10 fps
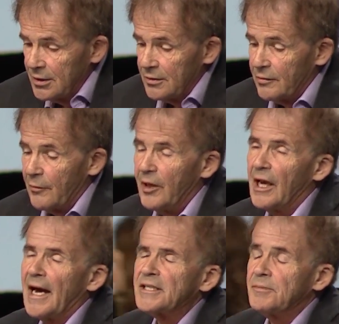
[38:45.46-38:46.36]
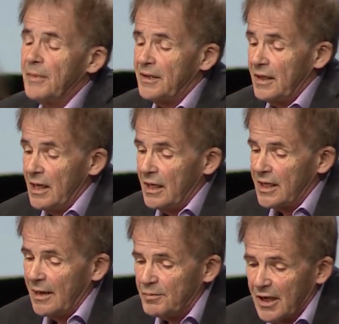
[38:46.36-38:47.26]
where we last met in
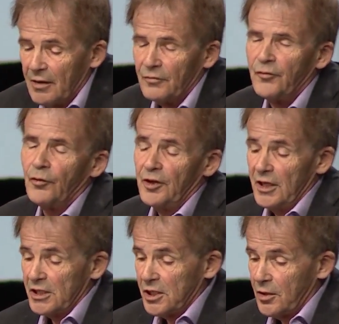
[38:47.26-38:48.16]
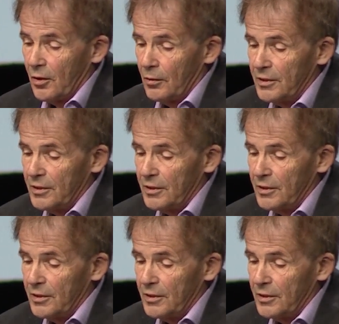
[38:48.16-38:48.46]
Cape Town 4 years ago,